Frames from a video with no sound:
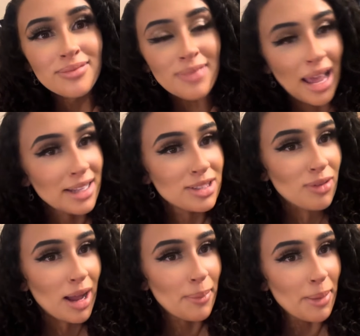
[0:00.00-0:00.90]
hence
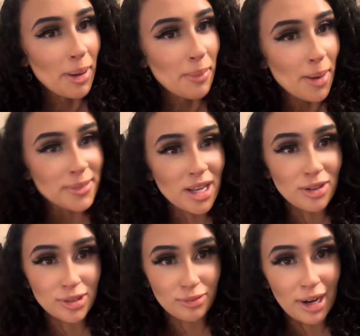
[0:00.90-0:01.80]
why I'm at my mom's
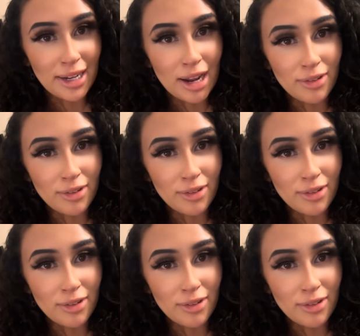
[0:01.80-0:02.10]
house right now,